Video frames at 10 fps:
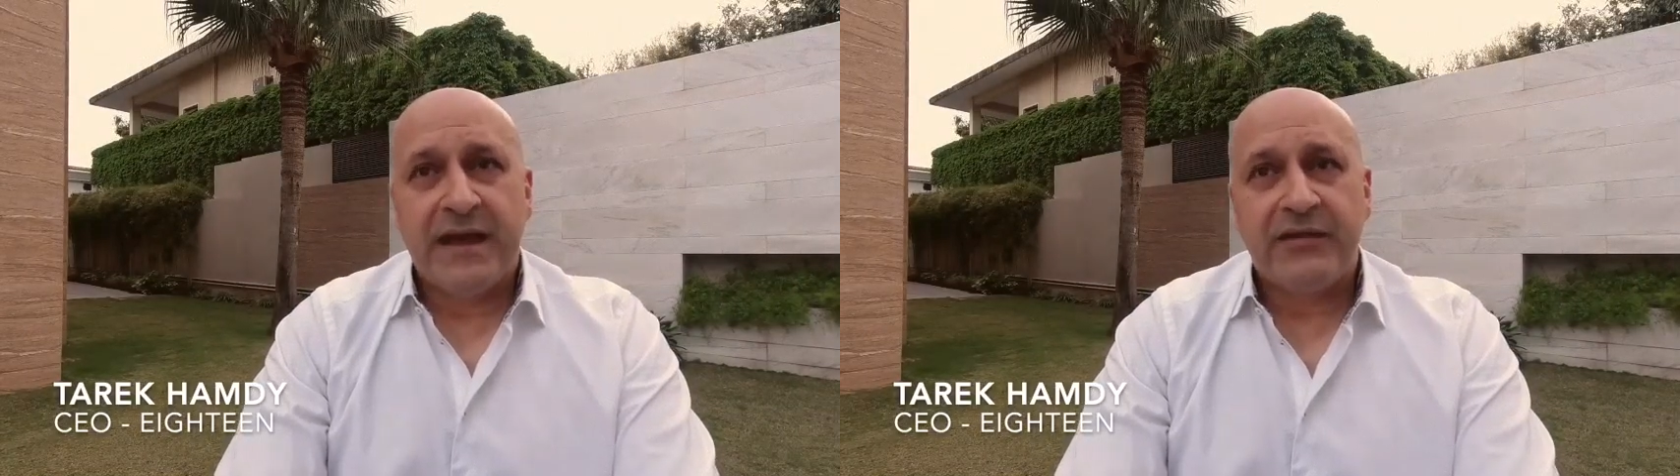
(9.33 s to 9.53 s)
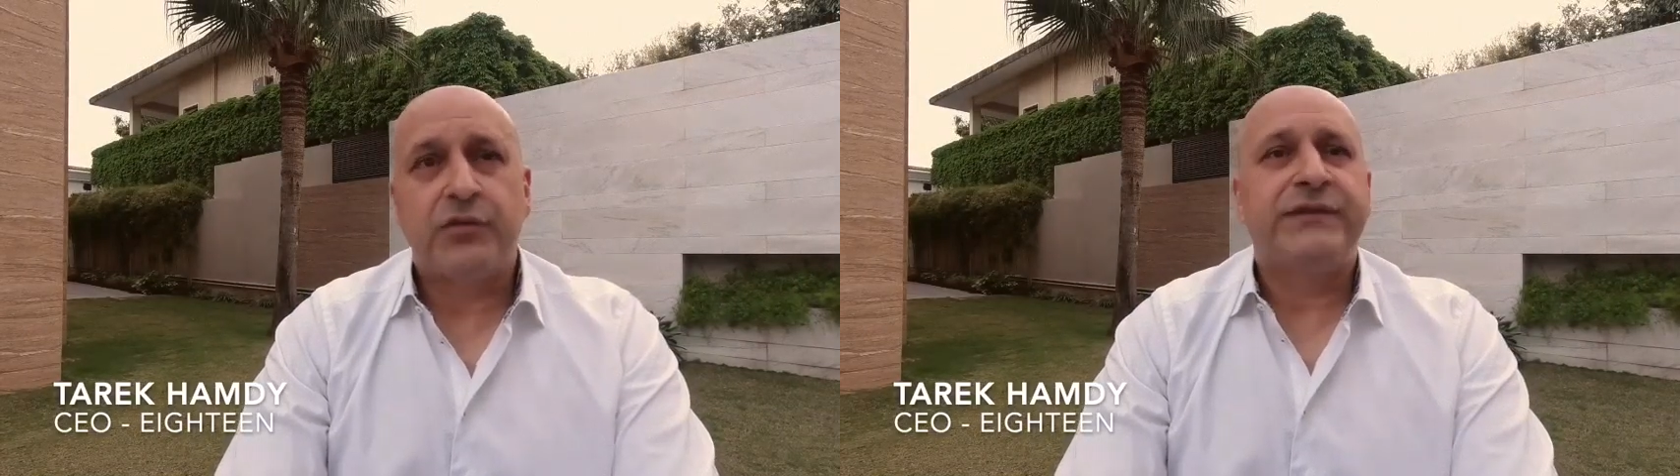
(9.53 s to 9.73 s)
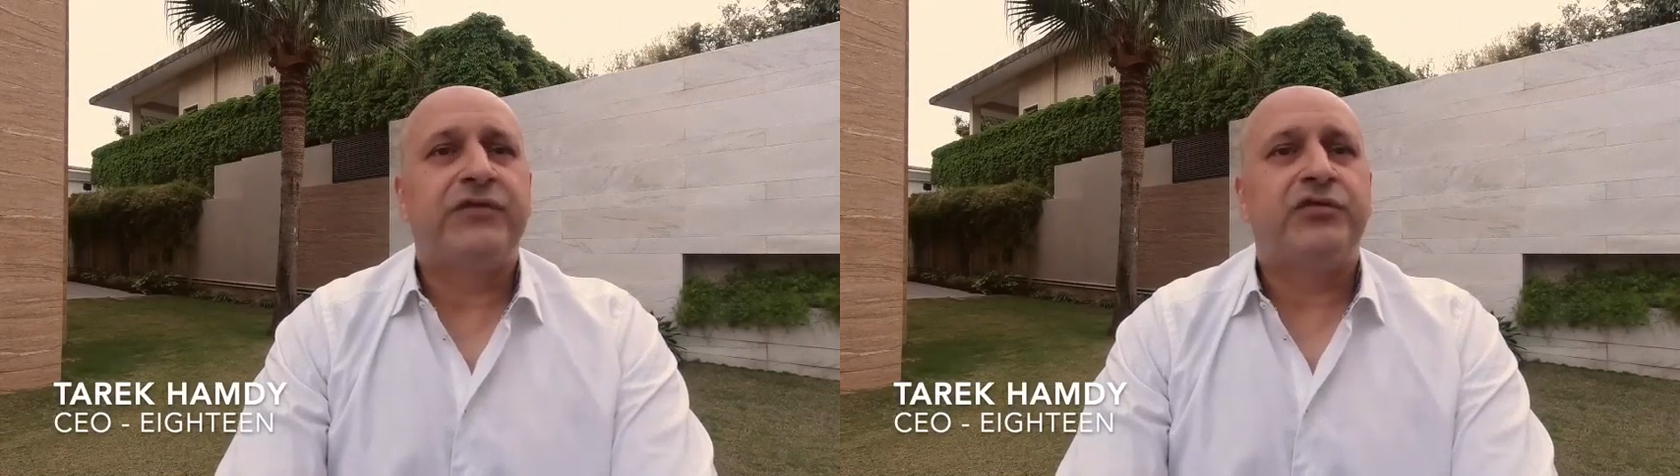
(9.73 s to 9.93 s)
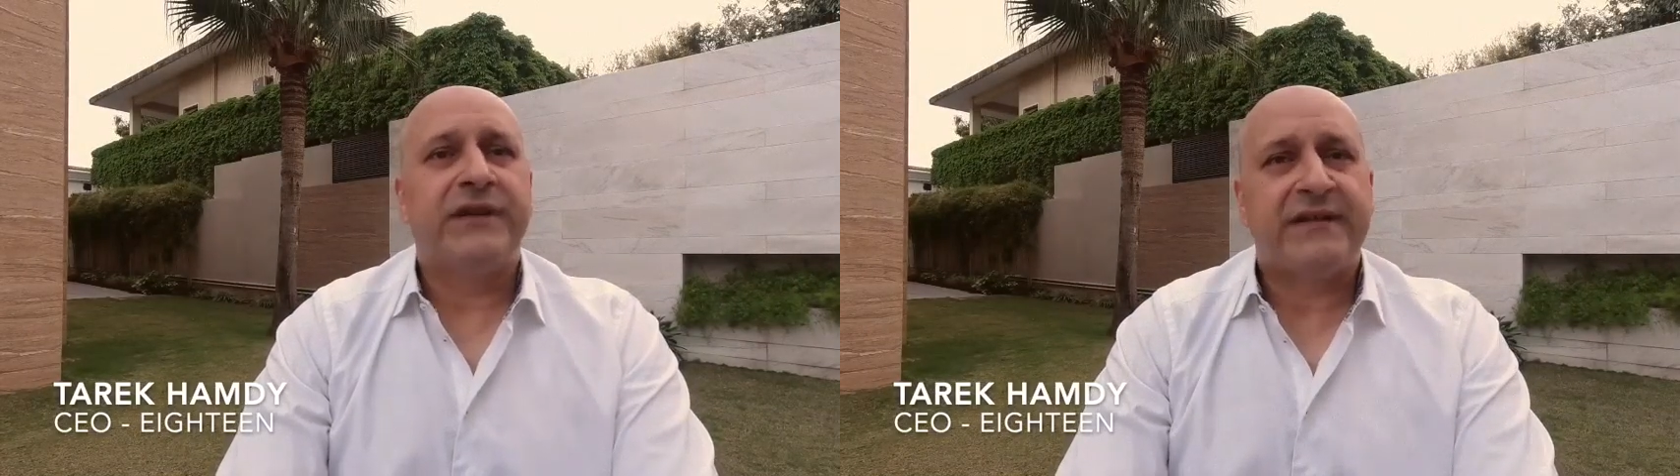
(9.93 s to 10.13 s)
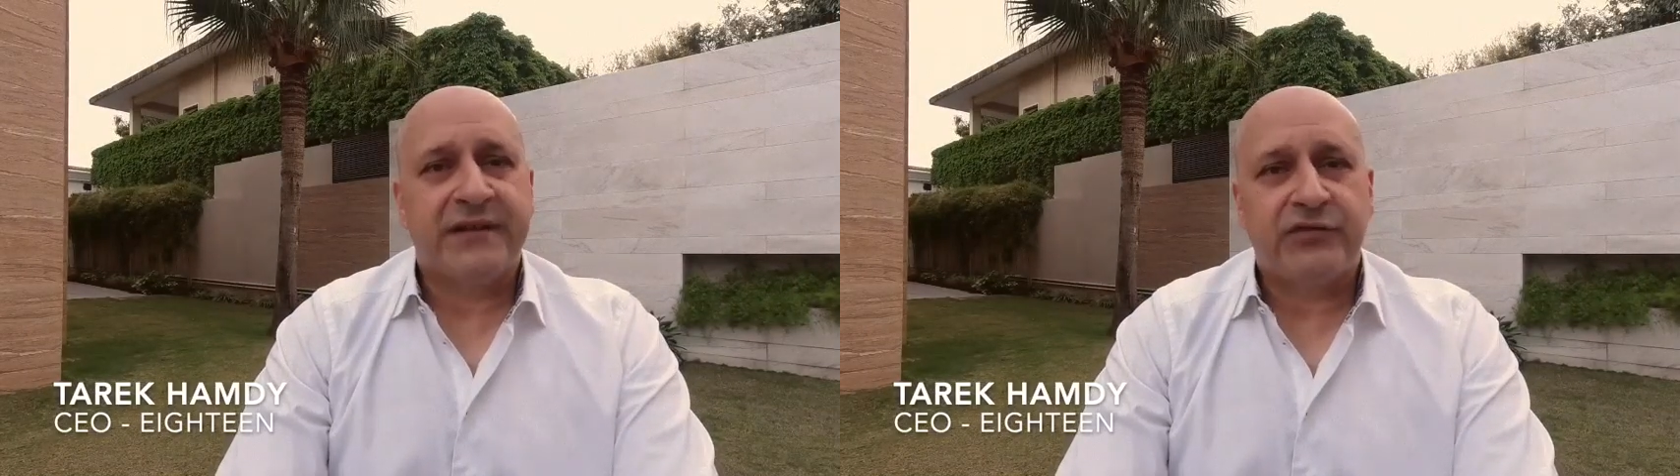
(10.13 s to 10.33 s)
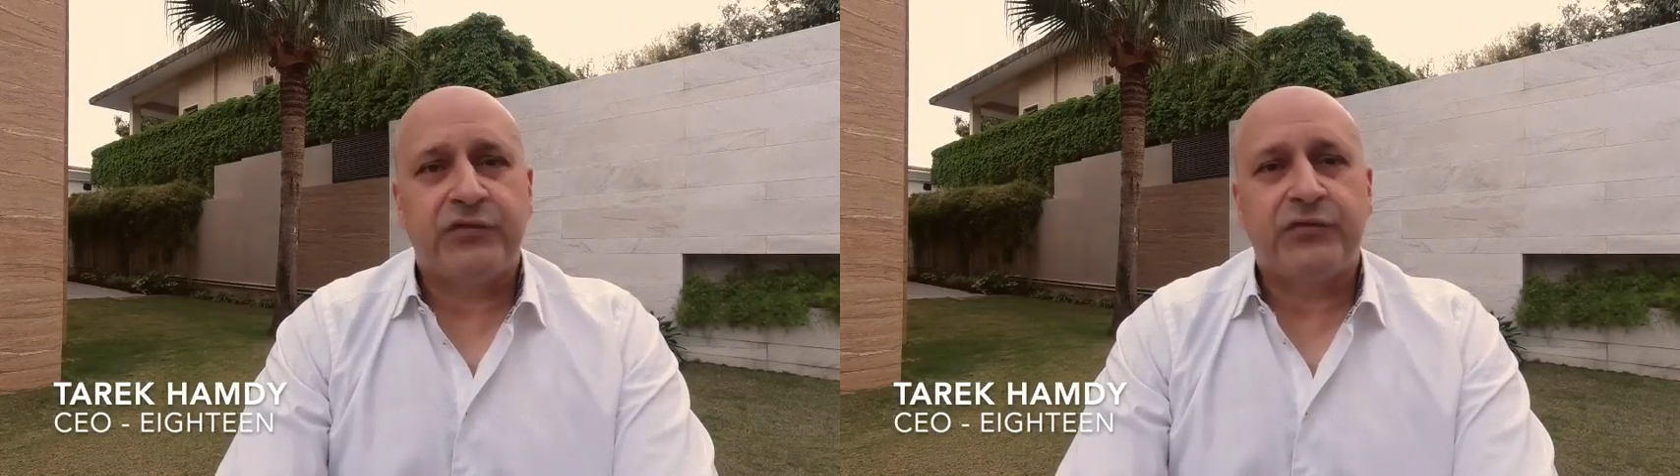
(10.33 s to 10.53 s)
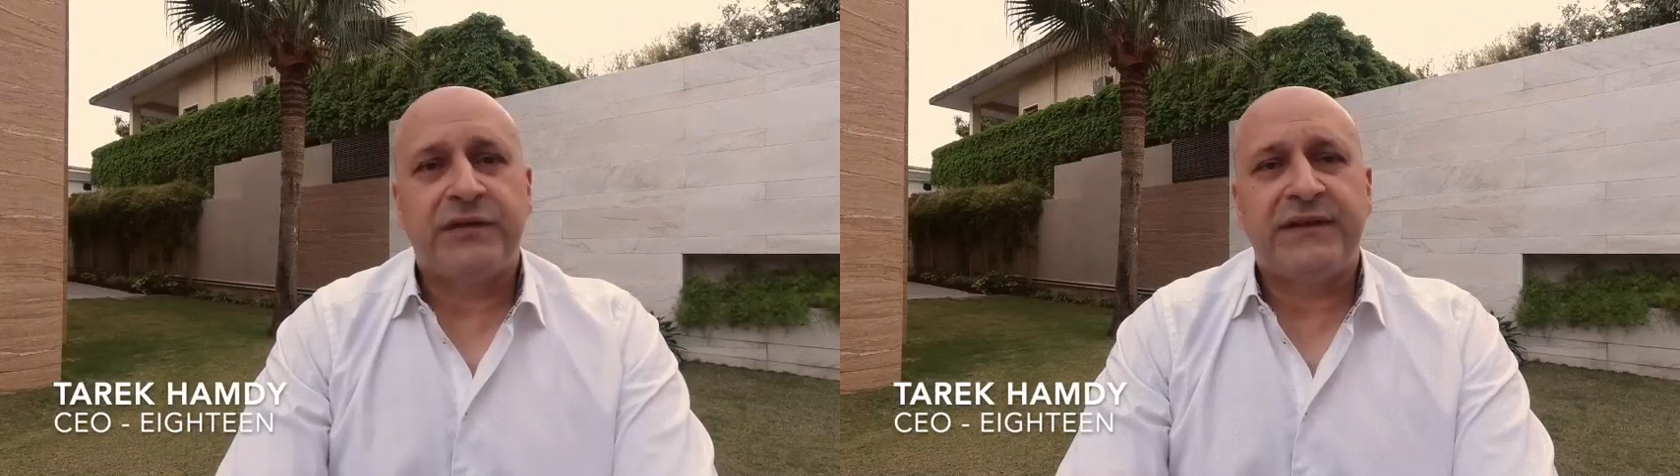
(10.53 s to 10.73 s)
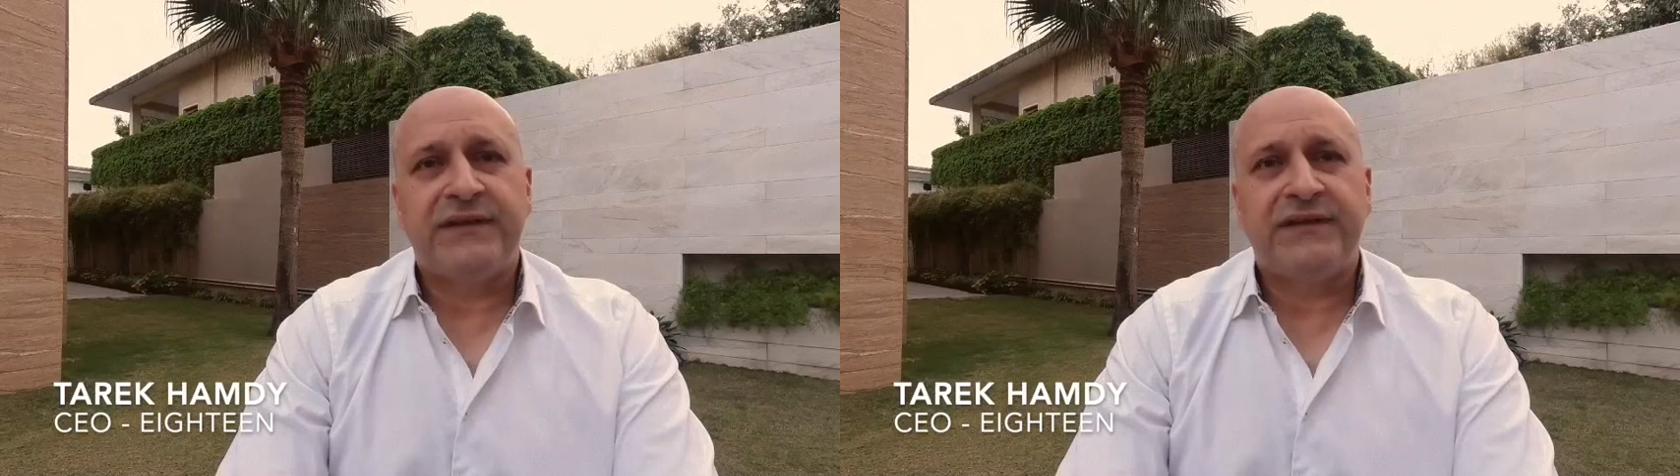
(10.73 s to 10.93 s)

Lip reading: I thought I should address you during